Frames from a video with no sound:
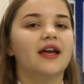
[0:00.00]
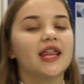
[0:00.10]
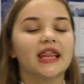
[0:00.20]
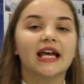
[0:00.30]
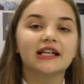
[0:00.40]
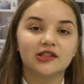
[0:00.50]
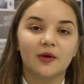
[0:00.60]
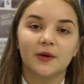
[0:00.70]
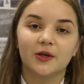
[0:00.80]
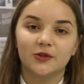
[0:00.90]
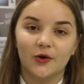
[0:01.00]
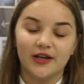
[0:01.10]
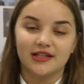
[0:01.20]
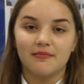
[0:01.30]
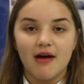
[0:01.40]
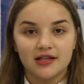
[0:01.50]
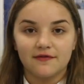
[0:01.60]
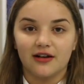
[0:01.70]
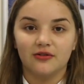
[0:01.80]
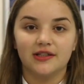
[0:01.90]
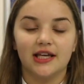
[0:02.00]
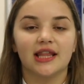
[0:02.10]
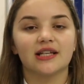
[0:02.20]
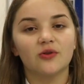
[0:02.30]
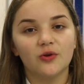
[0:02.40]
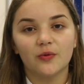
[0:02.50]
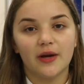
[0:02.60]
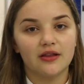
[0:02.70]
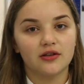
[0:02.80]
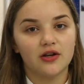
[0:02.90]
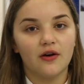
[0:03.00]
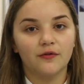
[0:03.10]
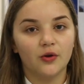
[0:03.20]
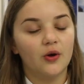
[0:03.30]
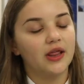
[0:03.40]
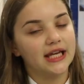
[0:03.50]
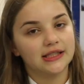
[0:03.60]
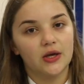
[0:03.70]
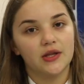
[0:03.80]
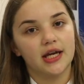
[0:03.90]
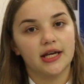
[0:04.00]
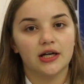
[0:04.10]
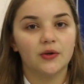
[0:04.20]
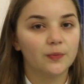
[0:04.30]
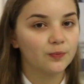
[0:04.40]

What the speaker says: The last stop on our tour is in the Maths faculty. That's all the way on the top floor. Let's get in there.